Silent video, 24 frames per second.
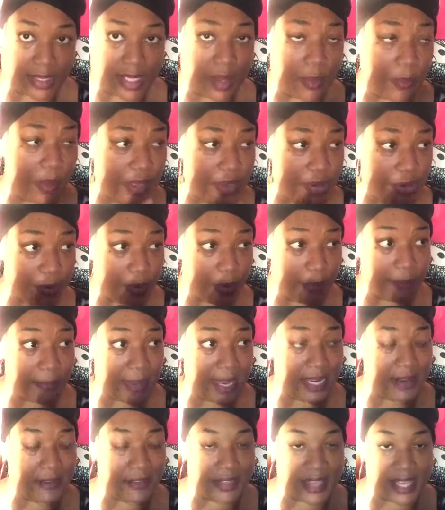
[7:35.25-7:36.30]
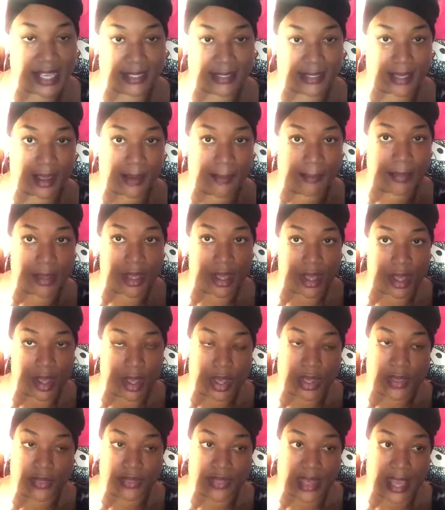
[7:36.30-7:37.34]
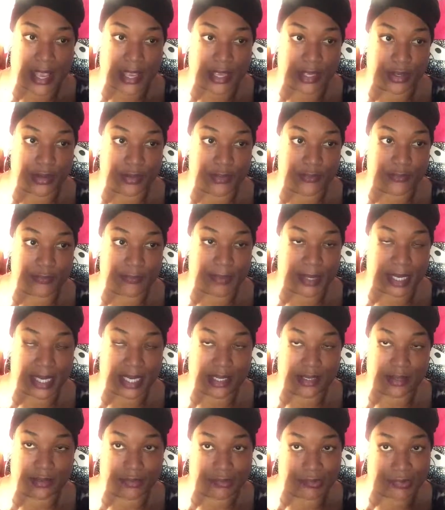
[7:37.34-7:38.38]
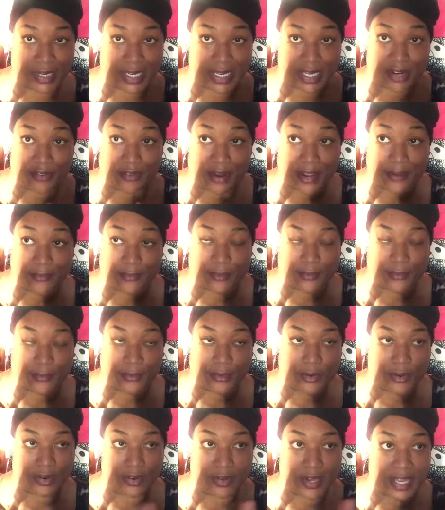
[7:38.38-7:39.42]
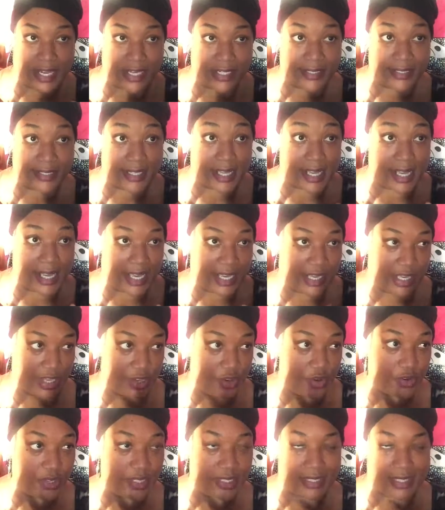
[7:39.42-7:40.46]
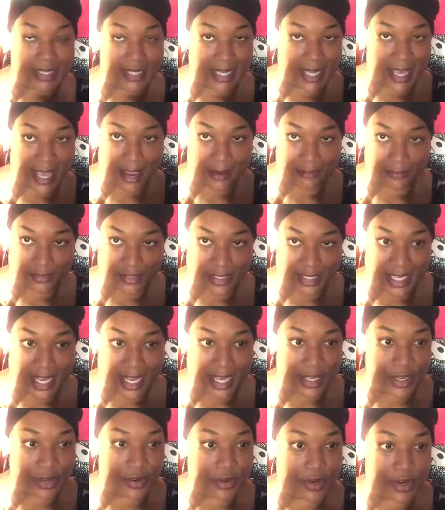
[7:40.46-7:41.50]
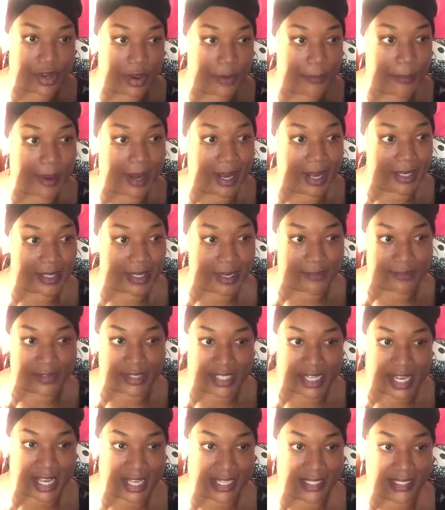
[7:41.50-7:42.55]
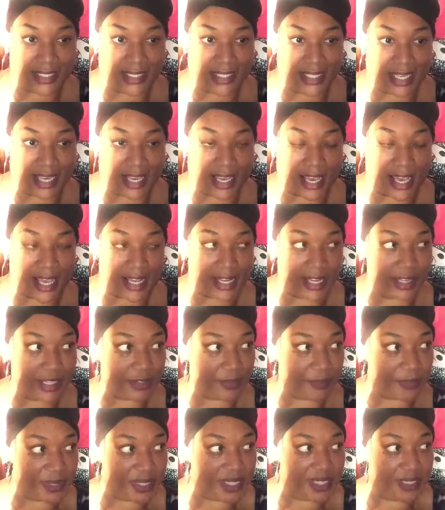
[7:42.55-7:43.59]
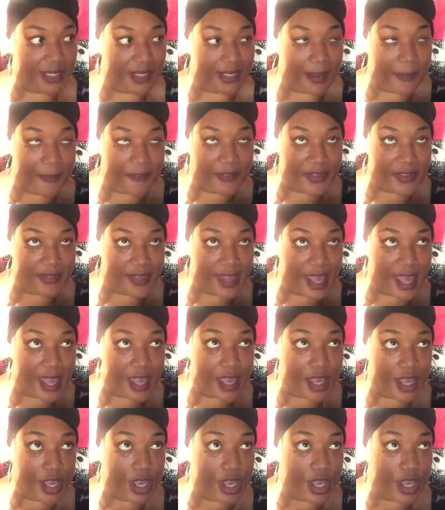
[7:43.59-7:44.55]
where you can pin things up that you've been really grateful for, and you could see it every day. You could go past every day and see it, and it will be just something that